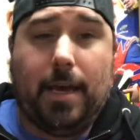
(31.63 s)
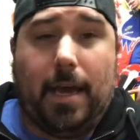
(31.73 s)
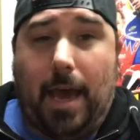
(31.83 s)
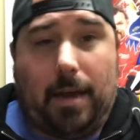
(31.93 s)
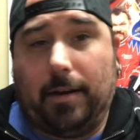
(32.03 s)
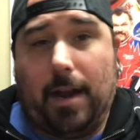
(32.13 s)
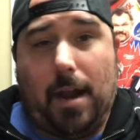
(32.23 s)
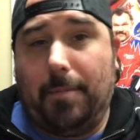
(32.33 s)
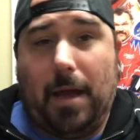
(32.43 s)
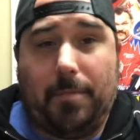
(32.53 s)
I don't
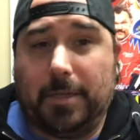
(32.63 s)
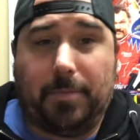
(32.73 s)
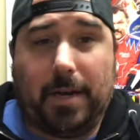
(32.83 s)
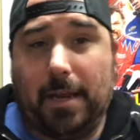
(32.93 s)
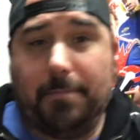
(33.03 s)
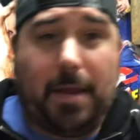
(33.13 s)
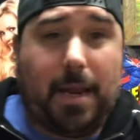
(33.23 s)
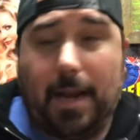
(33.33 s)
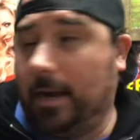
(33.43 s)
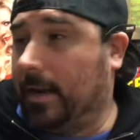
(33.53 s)
care about how much money it
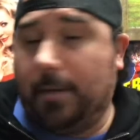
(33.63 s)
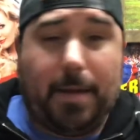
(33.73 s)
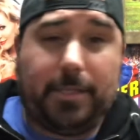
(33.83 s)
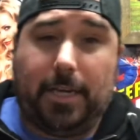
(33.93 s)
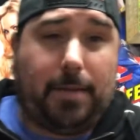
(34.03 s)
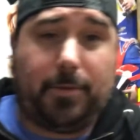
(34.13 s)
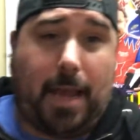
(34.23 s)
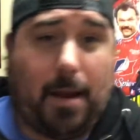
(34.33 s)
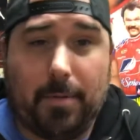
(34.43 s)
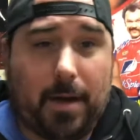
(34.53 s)
made. I don't care about James
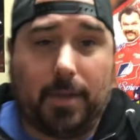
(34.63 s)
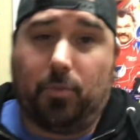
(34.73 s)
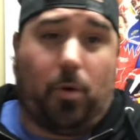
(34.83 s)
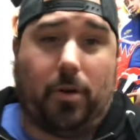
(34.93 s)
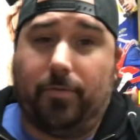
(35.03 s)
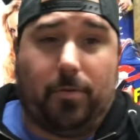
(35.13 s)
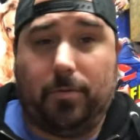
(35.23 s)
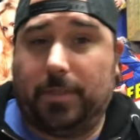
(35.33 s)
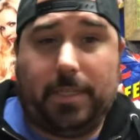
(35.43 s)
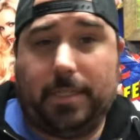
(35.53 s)
Cameron and his wonderful
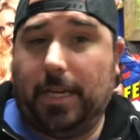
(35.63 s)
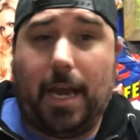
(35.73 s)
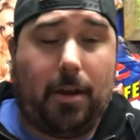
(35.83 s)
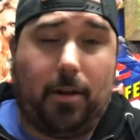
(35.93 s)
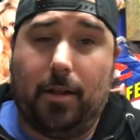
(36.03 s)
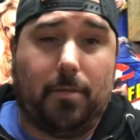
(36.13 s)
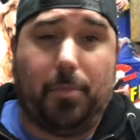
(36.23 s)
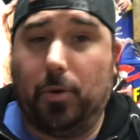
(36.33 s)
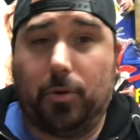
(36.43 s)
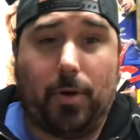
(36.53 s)
CGI and all that other
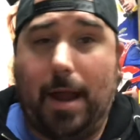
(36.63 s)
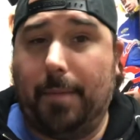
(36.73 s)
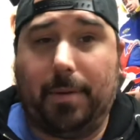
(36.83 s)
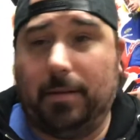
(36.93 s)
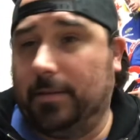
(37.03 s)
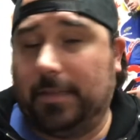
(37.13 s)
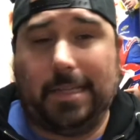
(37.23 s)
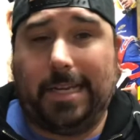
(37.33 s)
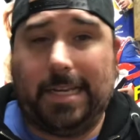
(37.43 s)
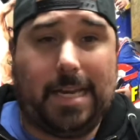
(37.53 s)
bull crap and
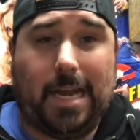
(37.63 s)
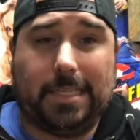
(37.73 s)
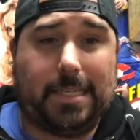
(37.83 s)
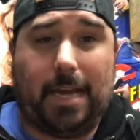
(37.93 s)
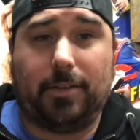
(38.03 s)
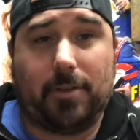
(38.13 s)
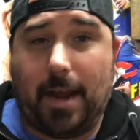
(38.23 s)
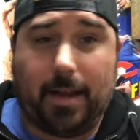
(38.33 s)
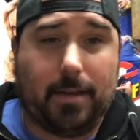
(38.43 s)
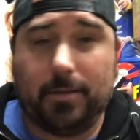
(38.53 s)
Celine Dion
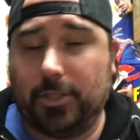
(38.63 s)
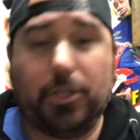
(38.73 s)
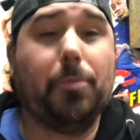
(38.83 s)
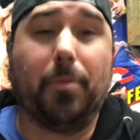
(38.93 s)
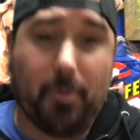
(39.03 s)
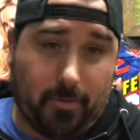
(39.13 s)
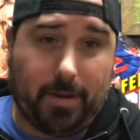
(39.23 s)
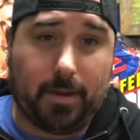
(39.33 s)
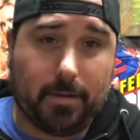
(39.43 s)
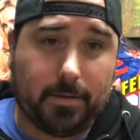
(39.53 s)
soundtrack. Stupid
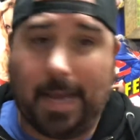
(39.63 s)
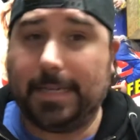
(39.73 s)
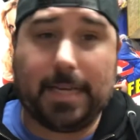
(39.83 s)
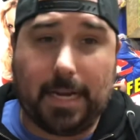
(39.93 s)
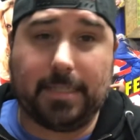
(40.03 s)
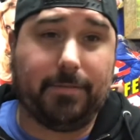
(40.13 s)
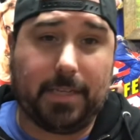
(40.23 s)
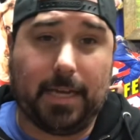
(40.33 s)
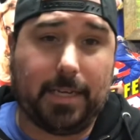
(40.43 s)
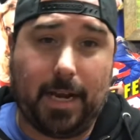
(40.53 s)
movie. 1997
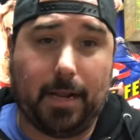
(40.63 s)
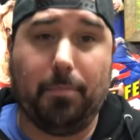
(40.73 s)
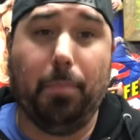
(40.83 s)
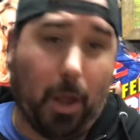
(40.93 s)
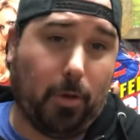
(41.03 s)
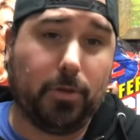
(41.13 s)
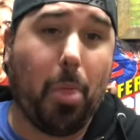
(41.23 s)
Titanic blows.